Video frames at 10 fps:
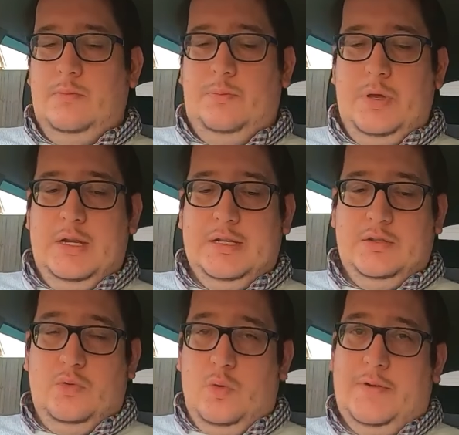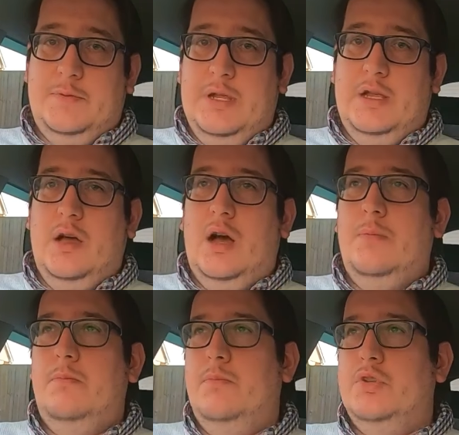But it doesn't all have to be in car.
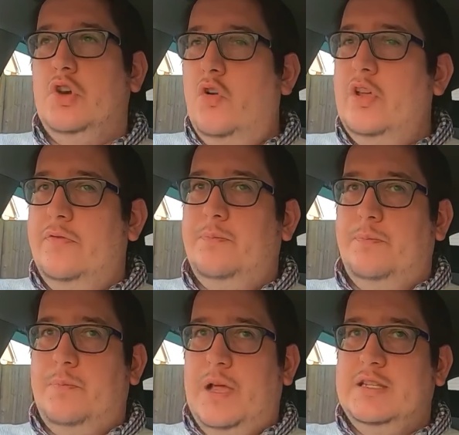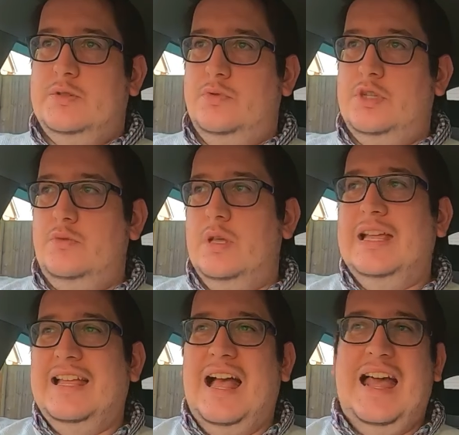Majority of places will do
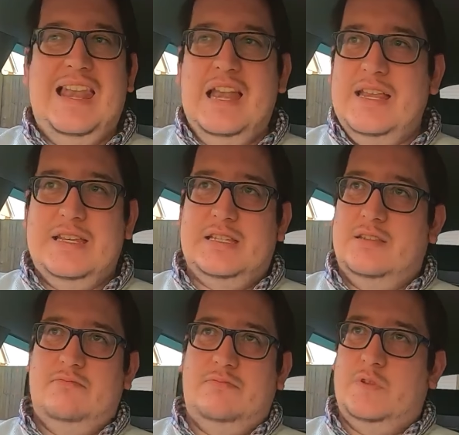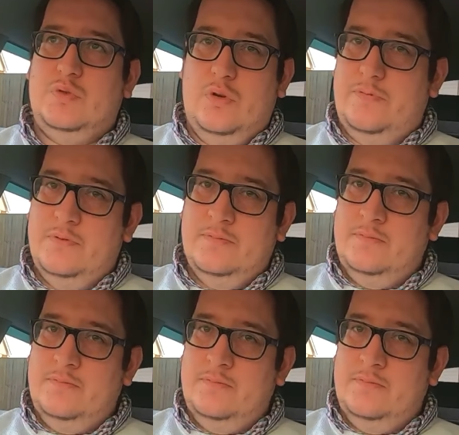at least sort of